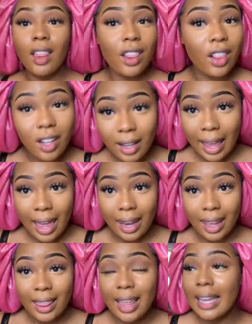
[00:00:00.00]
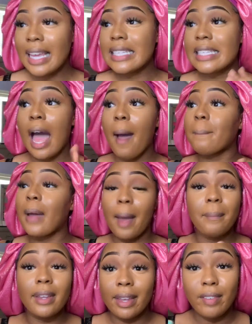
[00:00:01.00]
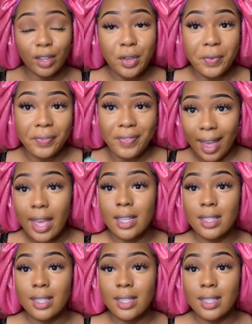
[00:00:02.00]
Look at it. Like it's I'm giving you face.